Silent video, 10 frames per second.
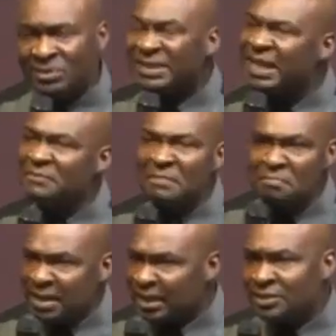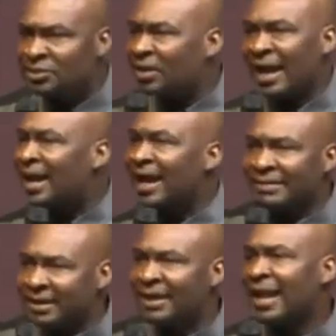He will say, even me, it's not like I
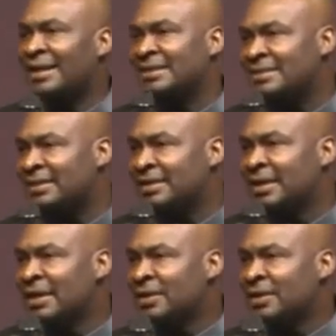really like this thing.